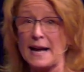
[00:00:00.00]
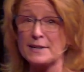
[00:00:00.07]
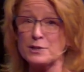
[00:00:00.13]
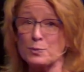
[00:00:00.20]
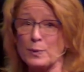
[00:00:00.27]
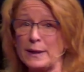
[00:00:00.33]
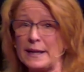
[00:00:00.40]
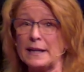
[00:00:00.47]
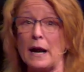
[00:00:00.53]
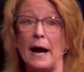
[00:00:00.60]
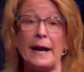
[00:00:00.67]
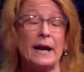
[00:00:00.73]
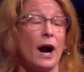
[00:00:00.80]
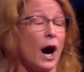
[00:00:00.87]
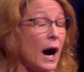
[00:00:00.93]
last week,
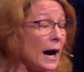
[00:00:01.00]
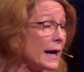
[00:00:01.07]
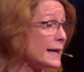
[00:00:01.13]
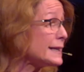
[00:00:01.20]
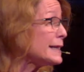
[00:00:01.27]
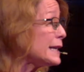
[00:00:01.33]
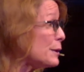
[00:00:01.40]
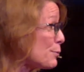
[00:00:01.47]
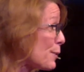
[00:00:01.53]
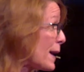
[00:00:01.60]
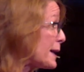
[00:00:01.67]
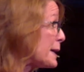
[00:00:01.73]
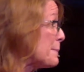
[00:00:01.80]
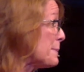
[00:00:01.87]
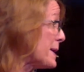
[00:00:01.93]
I highly
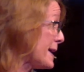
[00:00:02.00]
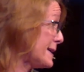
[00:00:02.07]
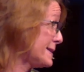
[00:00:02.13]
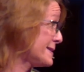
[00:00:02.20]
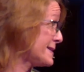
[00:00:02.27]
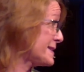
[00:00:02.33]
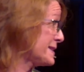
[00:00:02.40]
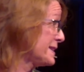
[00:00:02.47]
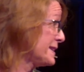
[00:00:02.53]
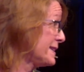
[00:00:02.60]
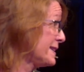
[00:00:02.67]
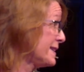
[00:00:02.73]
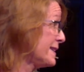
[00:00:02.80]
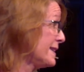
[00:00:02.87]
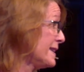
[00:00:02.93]
recommend
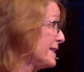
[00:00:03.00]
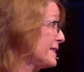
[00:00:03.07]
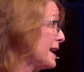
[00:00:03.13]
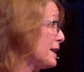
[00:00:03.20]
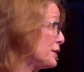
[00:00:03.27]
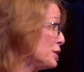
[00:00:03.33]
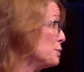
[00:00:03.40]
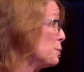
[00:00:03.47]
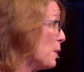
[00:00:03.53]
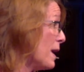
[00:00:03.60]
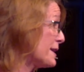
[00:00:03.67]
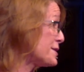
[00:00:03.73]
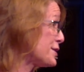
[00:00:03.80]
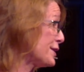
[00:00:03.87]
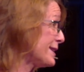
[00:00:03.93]
that you
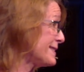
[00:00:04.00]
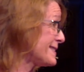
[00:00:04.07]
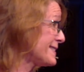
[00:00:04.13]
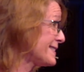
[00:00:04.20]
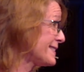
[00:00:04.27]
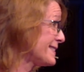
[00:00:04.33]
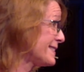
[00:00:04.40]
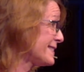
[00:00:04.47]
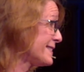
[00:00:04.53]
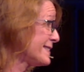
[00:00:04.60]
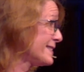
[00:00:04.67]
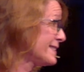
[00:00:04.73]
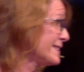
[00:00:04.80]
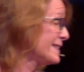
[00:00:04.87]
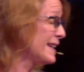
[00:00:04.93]
watch it.
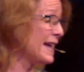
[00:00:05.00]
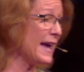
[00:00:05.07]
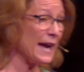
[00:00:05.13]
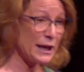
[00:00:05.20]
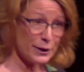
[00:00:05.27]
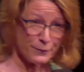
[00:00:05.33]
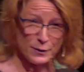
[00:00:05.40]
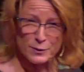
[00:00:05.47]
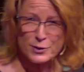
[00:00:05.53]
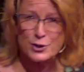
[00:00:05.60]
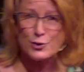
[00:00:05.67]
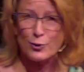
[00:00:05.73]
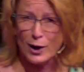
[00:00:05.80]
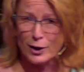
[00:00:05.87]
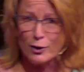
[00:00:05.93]
And if you
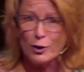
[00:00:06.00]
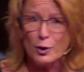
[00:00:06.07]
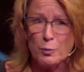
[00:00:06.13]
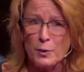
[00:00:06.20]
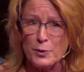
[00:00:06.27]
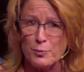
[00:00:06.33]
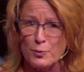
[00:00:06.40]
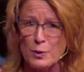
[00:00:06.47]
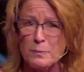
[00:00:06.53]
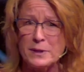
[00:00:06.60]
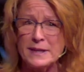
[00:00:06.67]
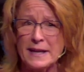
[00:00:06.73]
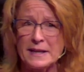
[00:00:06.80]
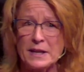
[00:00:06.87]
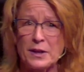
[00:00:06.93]
struggle with
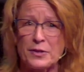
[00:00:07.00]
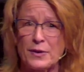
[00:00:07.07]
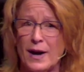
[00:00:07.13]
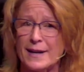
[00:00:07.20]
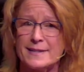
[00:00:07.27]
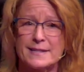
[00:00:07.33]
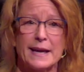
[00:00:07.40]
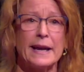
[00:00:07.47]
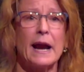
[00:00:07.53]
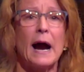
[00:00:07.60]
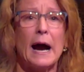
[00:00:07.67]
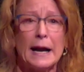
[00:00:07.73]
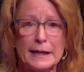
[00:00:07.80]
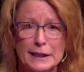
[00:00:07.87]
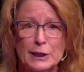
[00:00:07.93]
ruminating thoughts, I
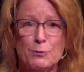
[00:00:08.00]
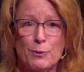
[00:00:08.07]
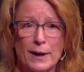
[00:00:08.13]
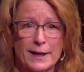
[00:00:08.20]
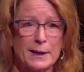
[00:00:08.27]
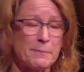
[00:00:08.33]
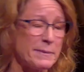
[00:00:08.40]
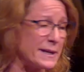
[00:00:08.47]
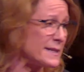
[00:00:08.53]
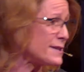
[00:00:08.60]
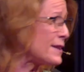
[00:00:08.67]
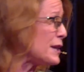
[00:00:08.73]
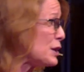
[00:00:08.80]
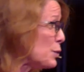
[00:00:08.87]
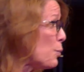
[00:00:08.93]
highly
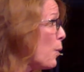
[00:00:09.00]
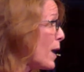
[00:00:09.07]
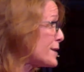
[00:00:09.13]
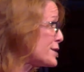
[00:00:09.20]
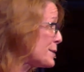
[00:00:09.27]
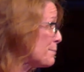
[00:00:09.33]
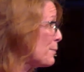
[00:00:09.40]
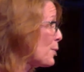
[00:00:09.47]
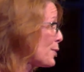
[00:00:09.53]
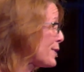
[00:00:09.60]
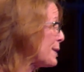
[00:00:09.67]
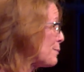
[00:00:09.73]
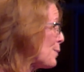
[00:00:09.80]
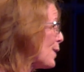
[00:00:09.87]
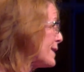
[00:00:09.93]
recommend that you watch it more
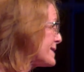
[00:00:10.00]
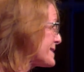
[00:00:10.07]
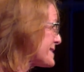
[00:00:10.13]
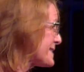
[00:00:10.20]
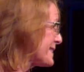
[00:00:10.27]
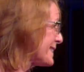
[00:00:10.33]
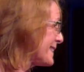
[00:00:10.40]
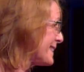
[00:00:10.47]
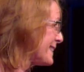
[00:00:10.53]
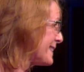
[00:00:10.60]
than once.